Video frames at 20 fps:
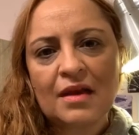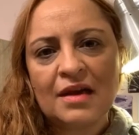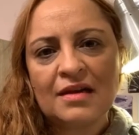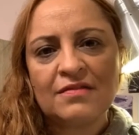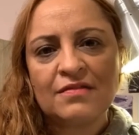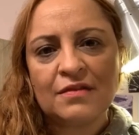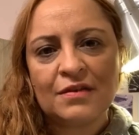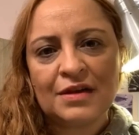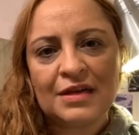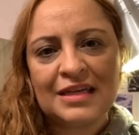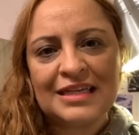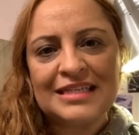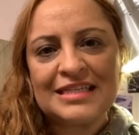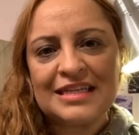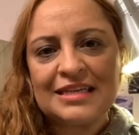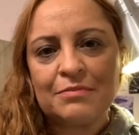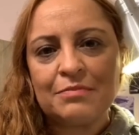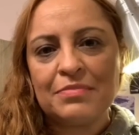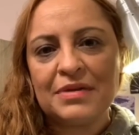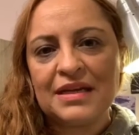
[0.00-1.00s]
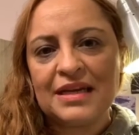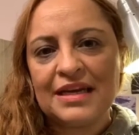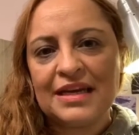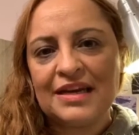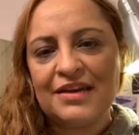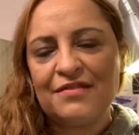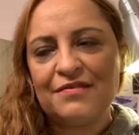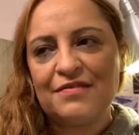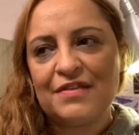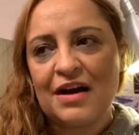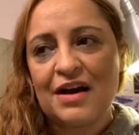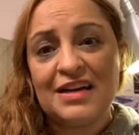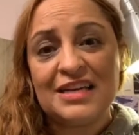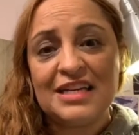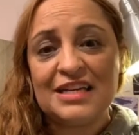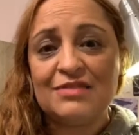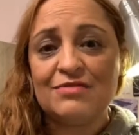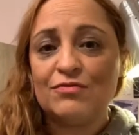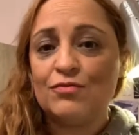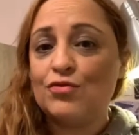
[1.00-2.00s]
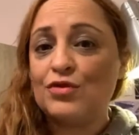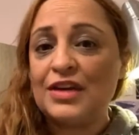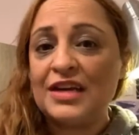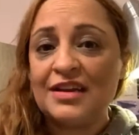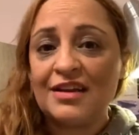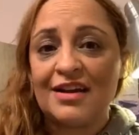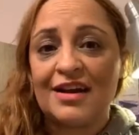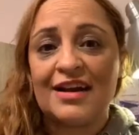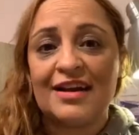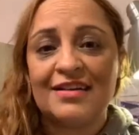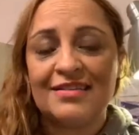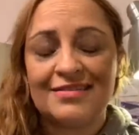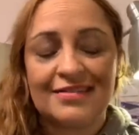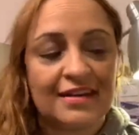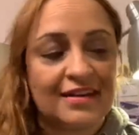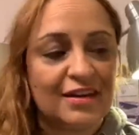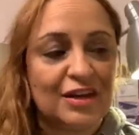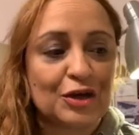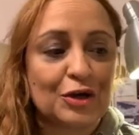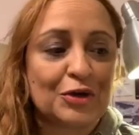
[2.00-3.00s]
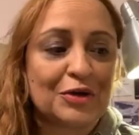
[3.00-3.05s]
I certainly didn't believe that, I didn't realize that,